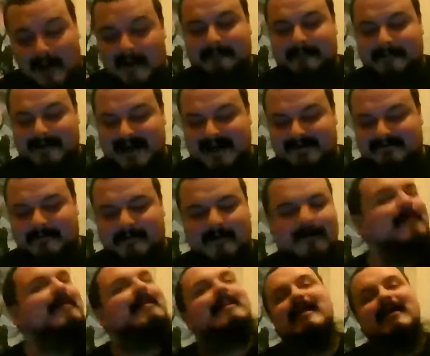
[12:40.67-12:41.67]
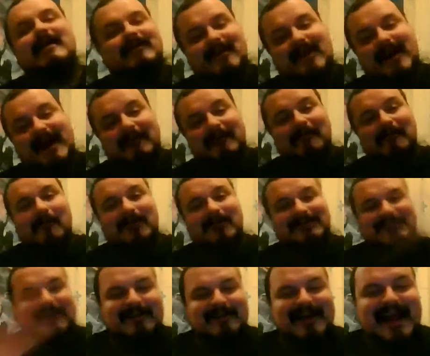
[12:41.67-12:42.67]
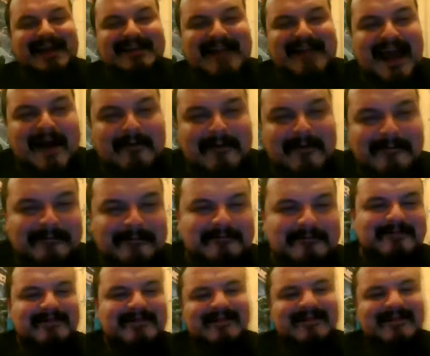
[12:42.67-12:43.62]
Unbelievable. Right, what's your next album?